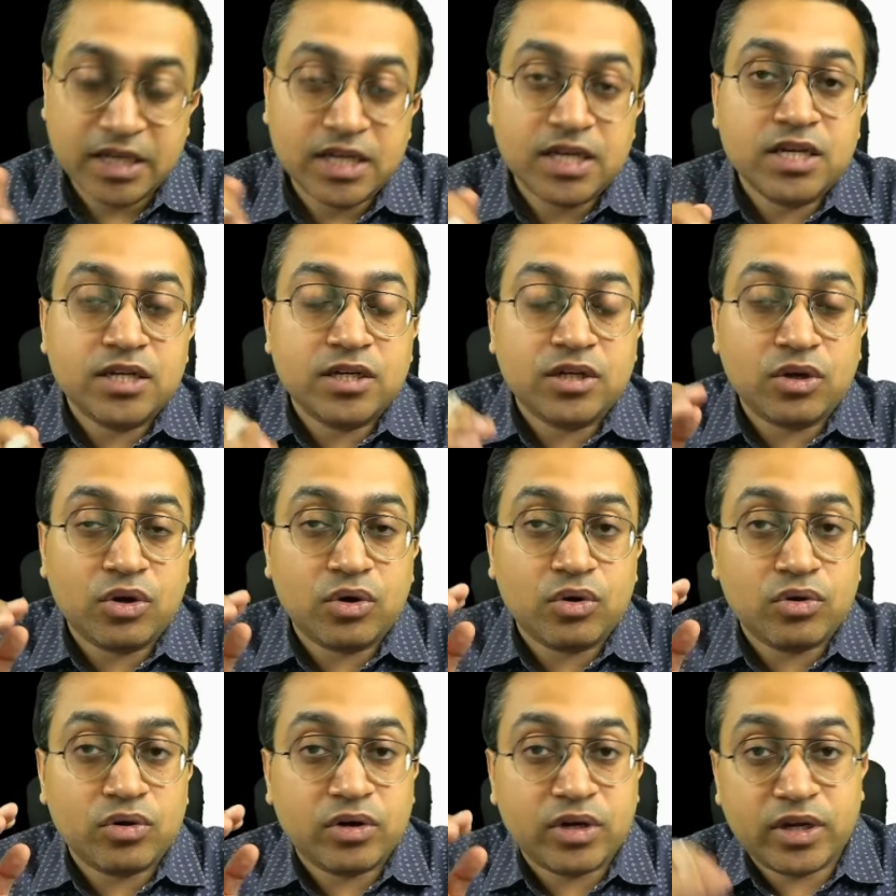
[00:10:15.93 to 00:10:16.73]

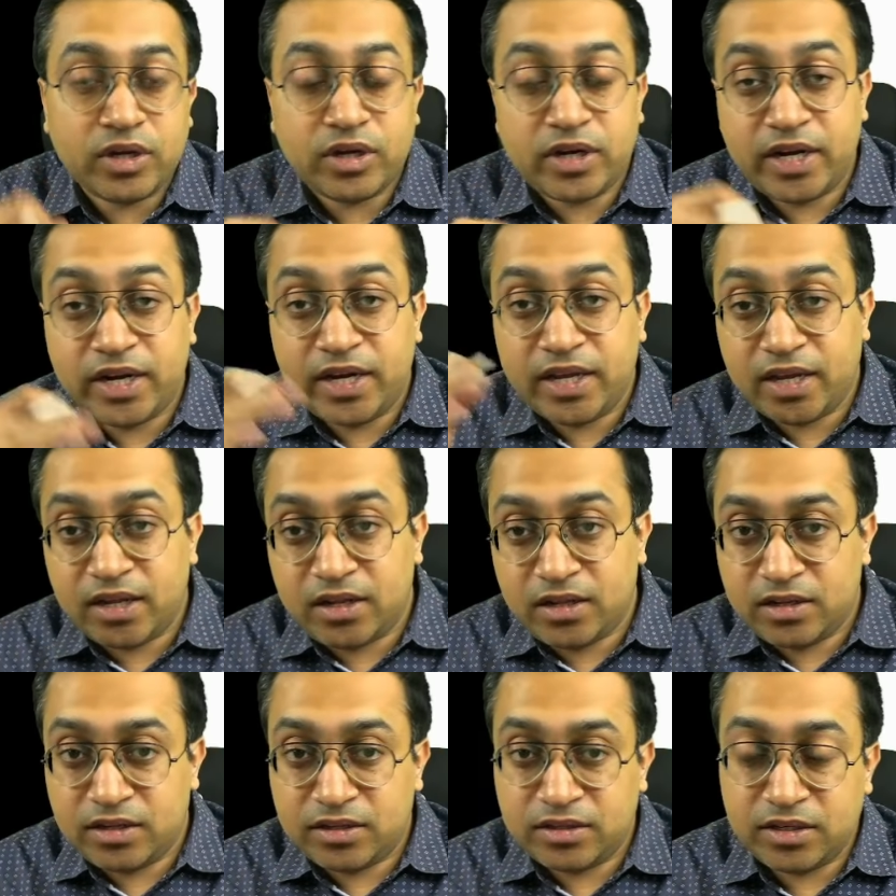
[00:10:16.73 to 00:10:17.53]
Now radial,
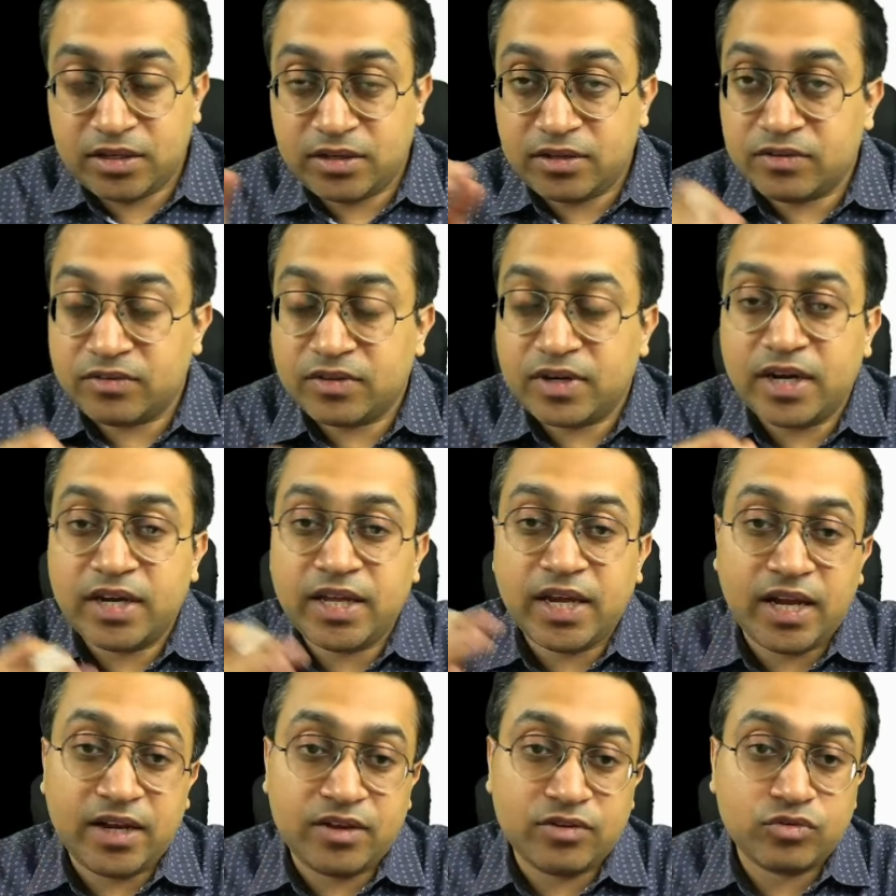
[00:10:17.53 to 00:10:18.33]
that is
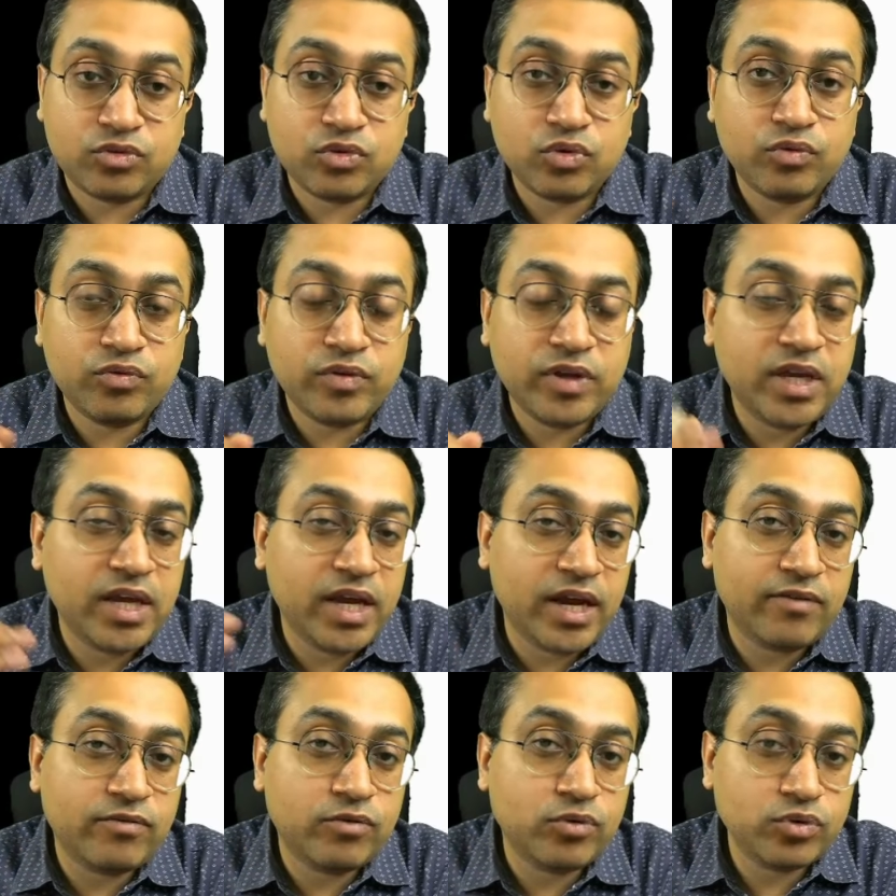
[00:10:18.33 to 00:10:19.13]
radialis, so we
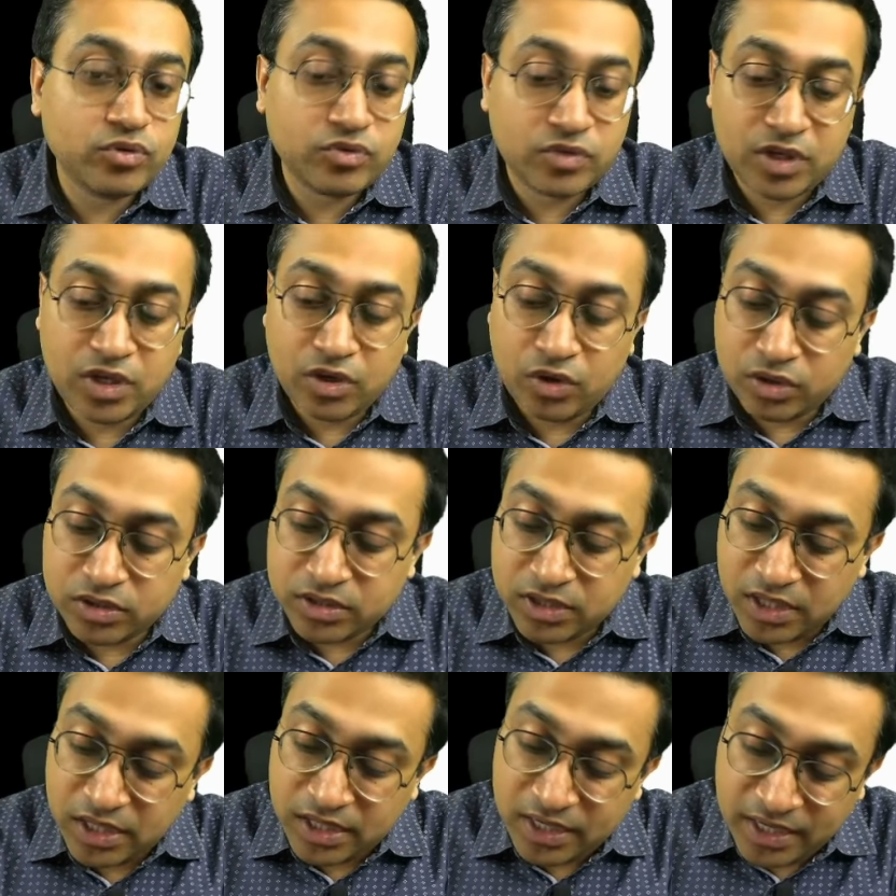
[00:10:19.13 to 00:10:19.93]
have to see on the
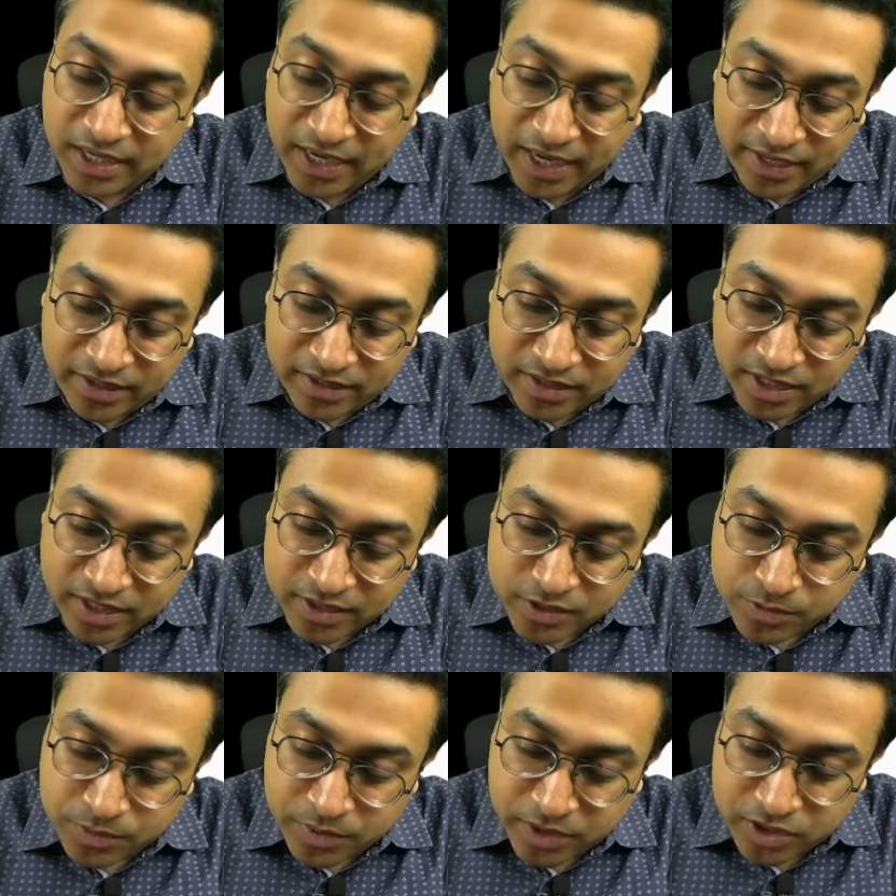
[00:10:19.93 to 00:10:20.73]
lateral
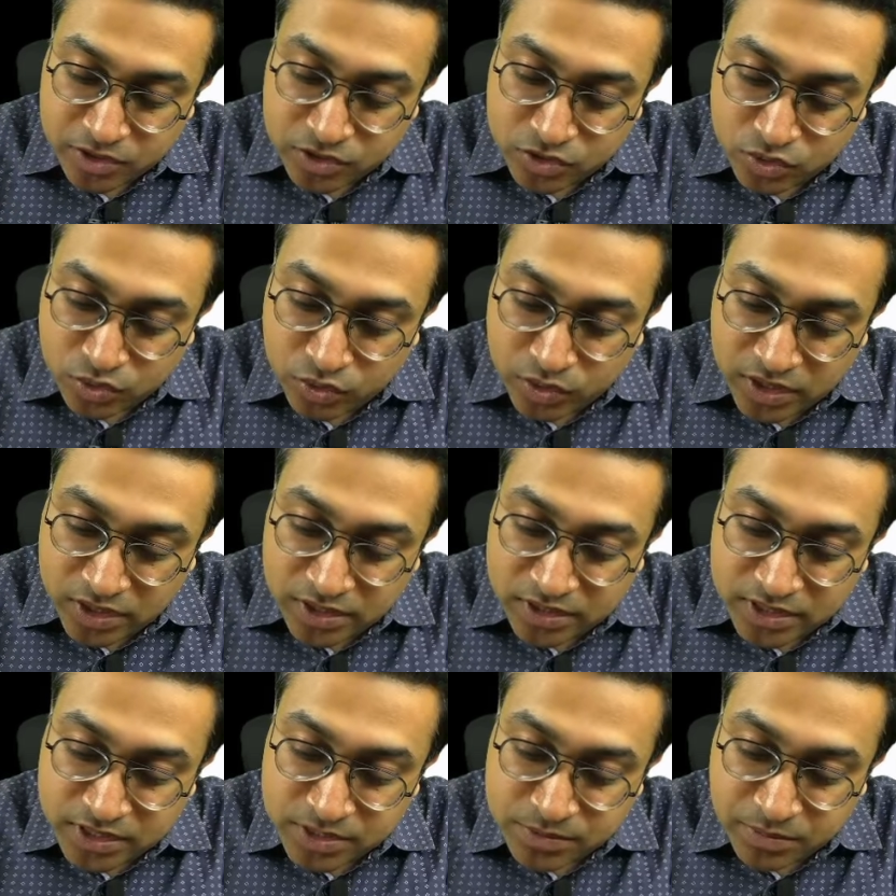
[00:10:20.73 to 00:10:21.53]
aspect. So in
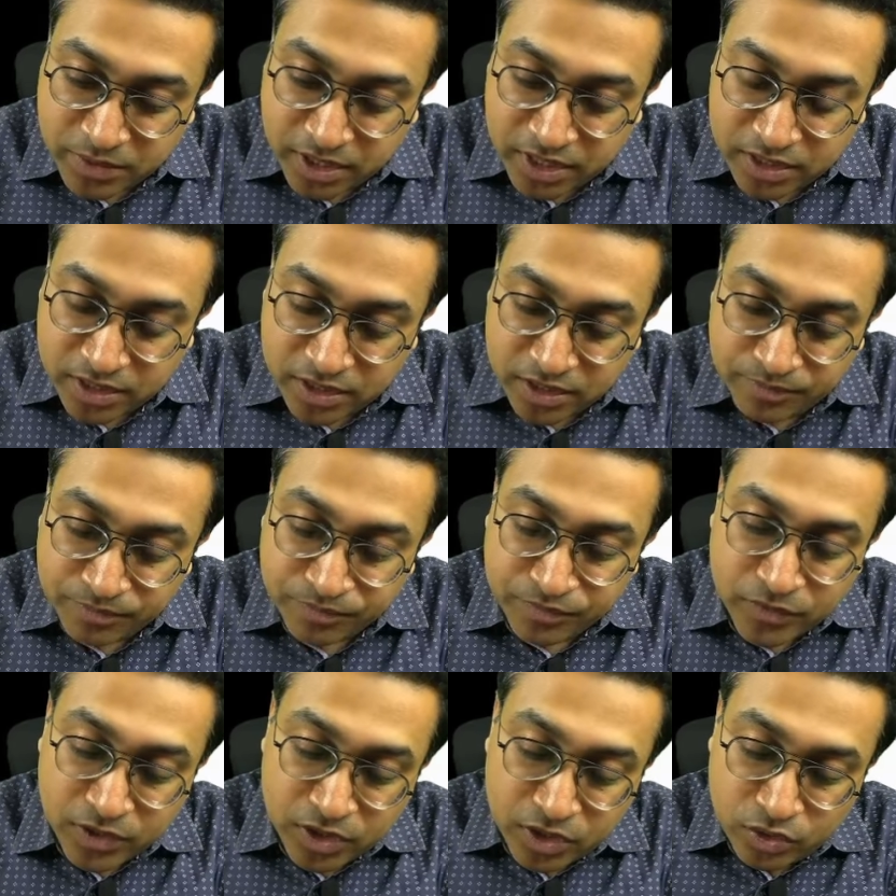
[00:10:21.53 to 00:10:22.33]
this manner
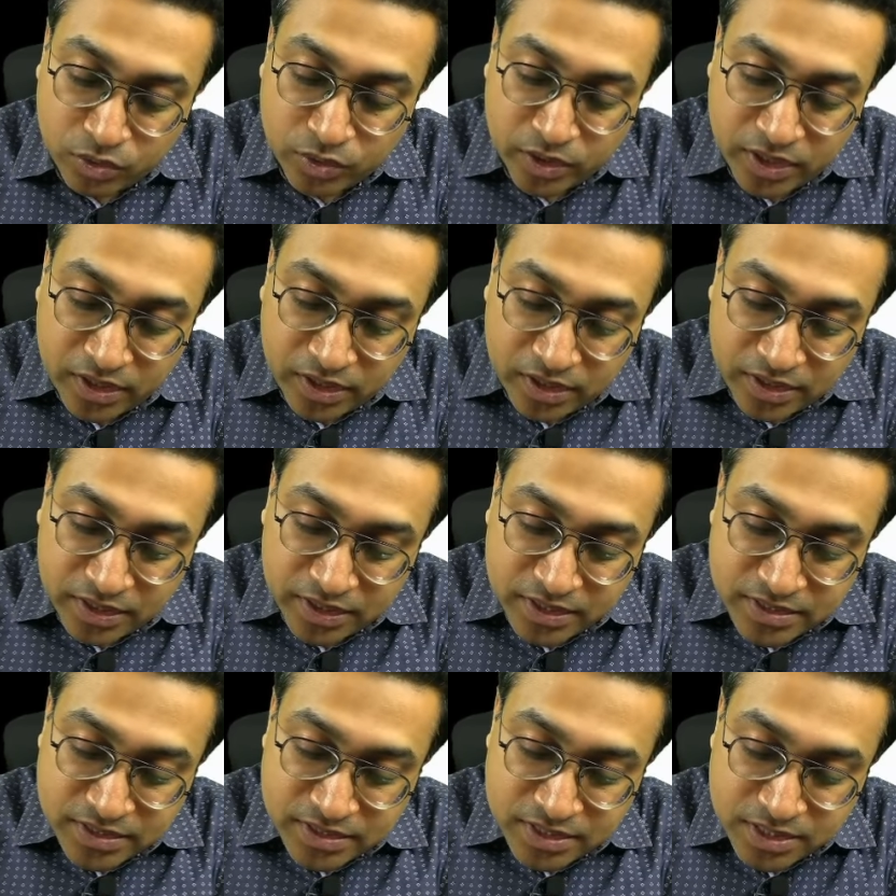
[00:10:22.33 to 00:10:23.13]
you can trace
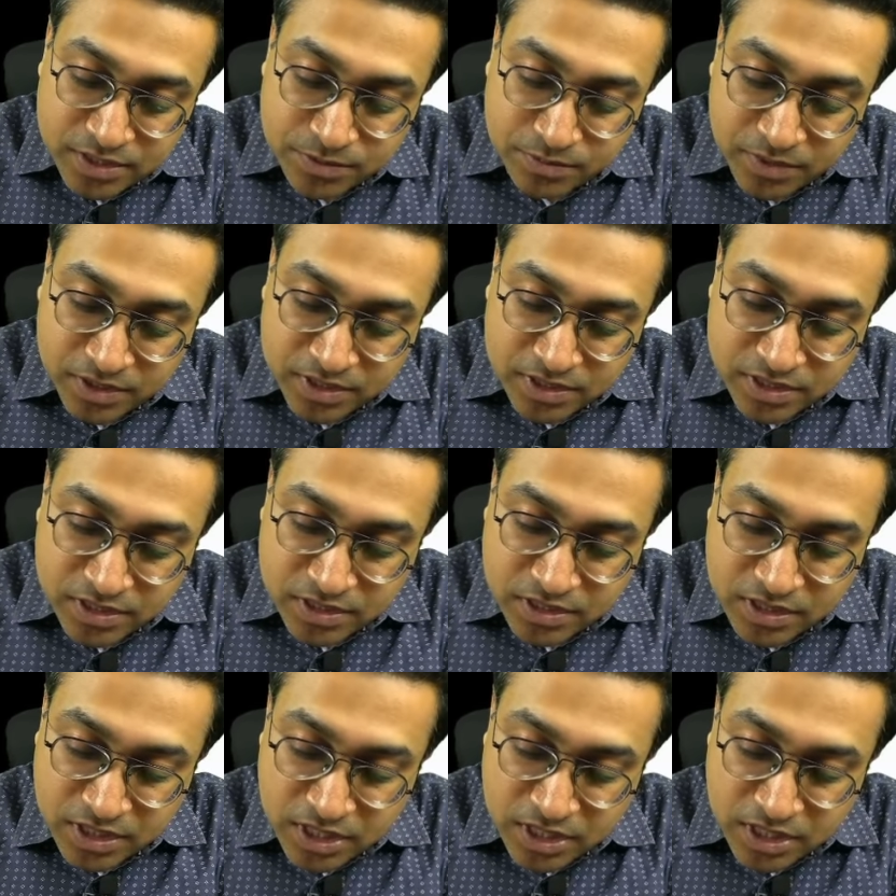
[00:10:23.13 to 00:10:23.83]
these muscles.